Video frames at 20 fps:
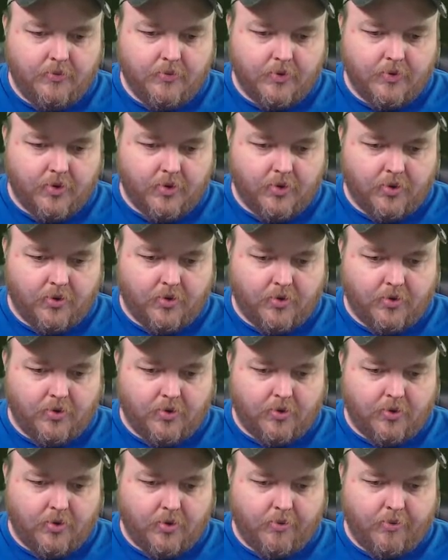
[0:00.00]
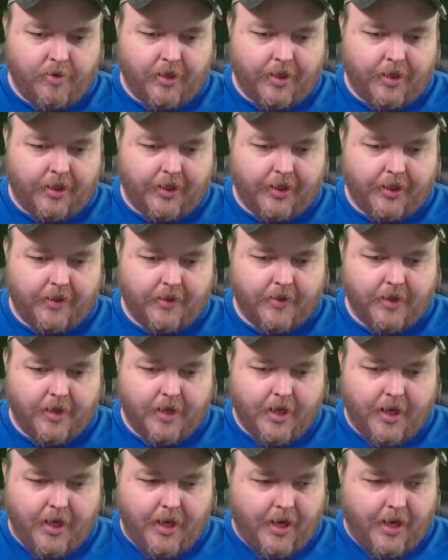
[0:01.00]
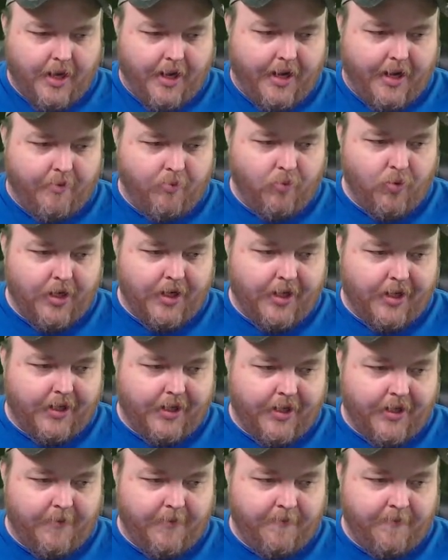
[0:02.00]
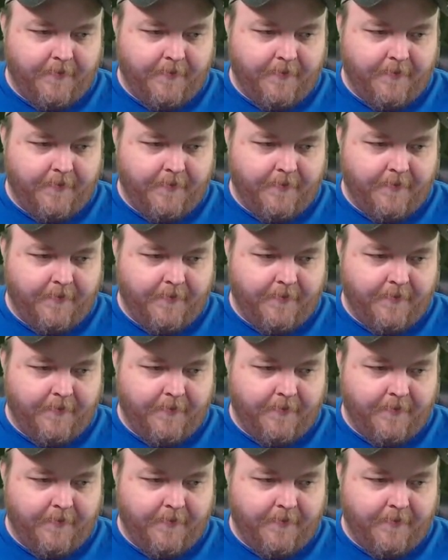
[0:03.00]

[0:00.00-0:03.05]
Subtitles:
Oh, I'm wiggling. I'm wiggling.